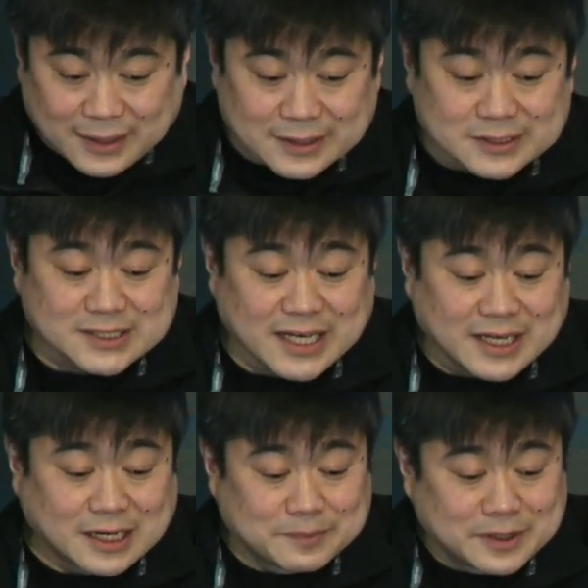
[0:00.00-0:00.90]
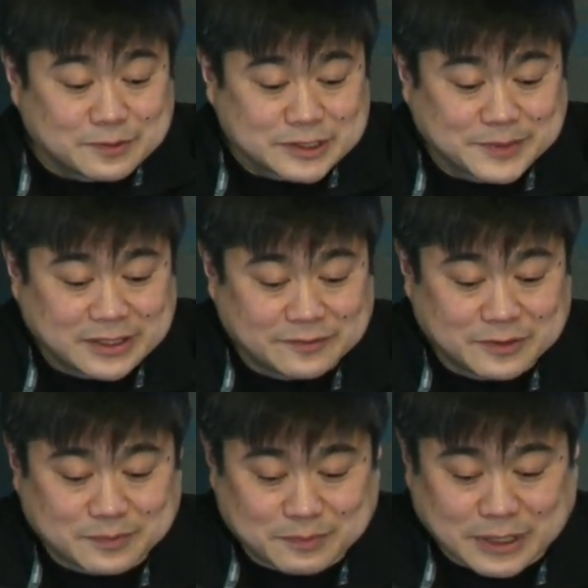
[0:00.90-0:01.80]
Sci-Hub, which many of
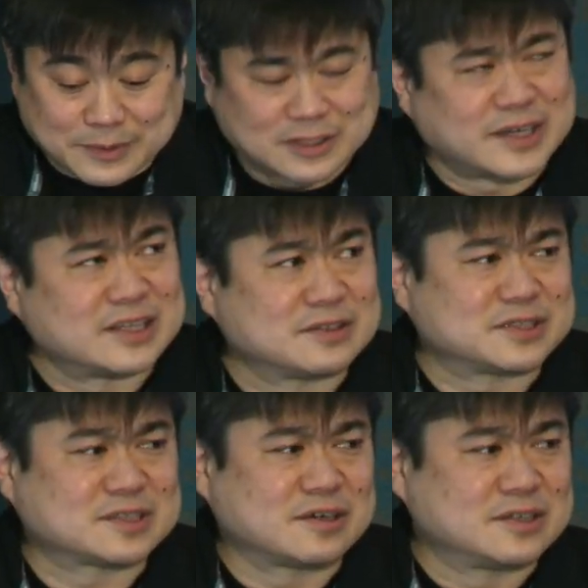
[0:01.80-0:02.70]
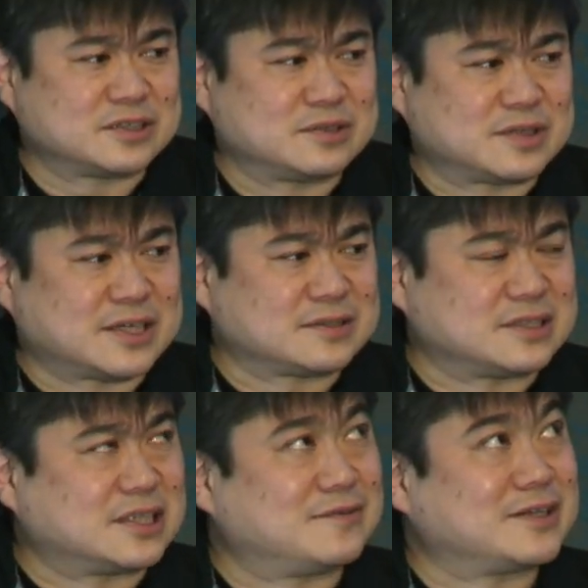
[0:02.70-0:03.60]
you probably know, I think it started in
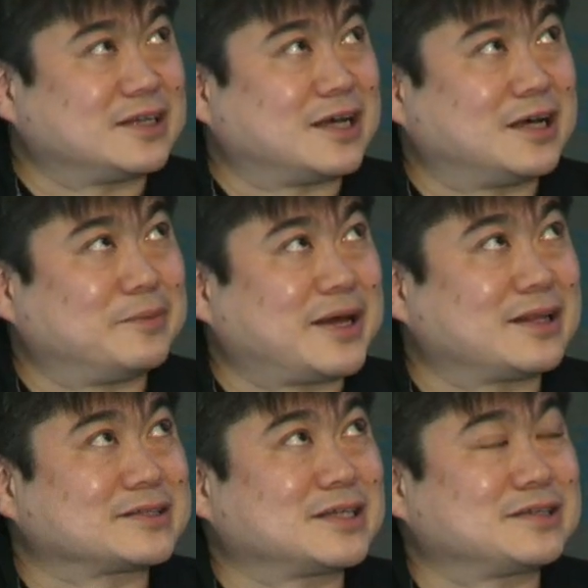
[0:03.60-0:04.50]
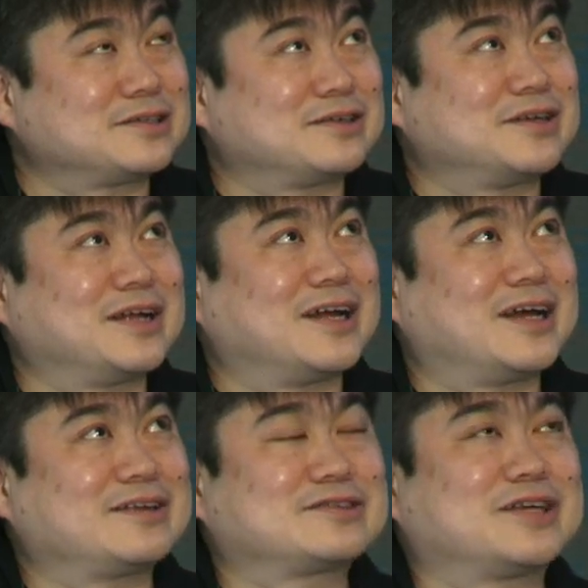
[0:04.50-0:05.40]
2011. Alexander,
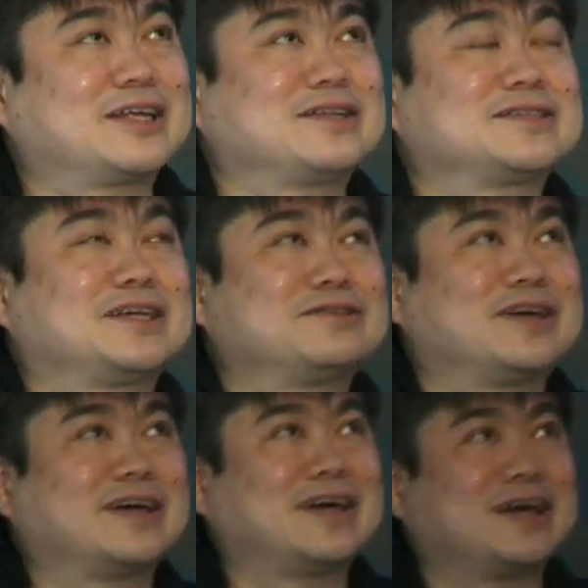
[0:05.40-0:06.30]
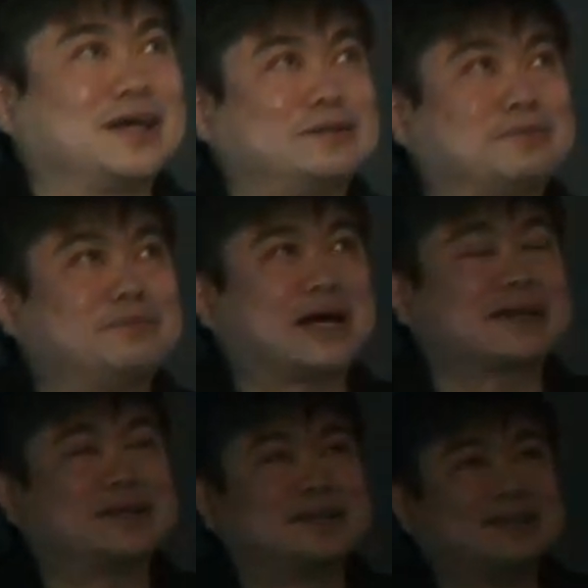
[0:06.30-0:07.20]
Alexandra
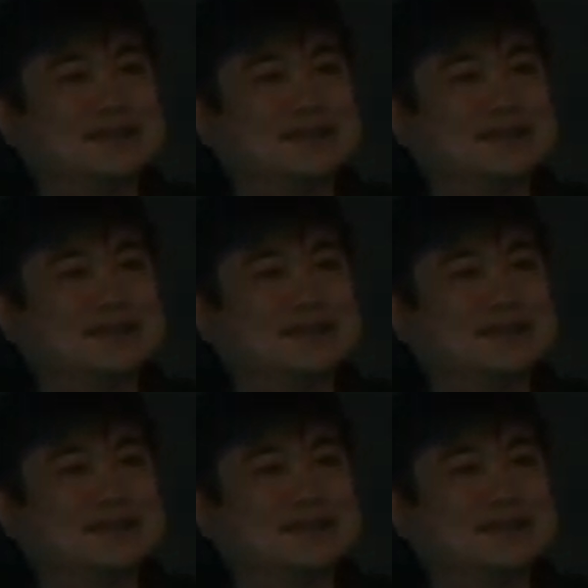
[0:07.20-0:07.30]
Elbakyan